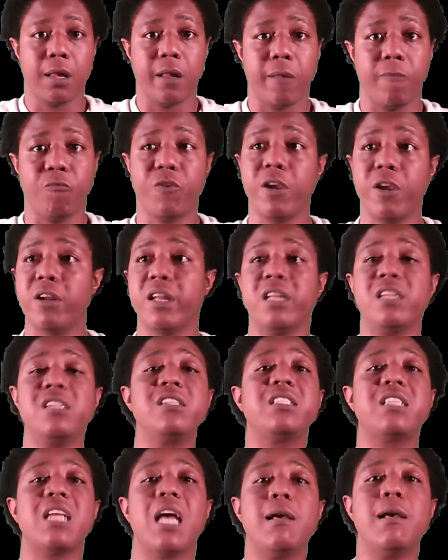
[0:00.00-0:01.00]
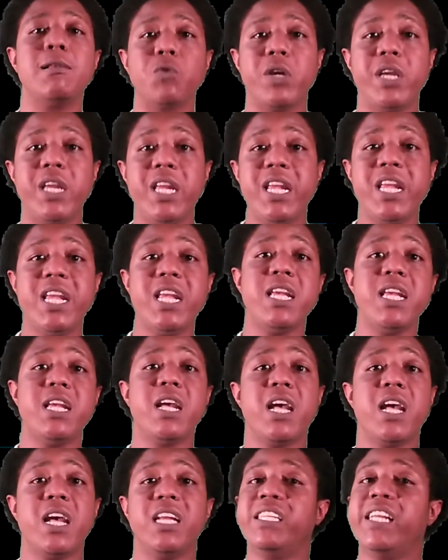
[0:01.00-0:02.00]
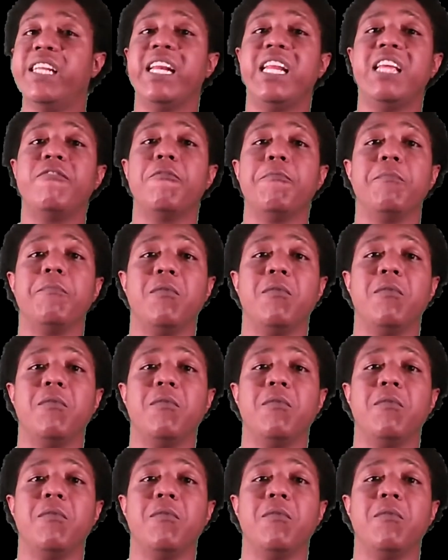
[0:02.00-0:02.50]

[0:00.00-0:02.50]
There's times where he didn't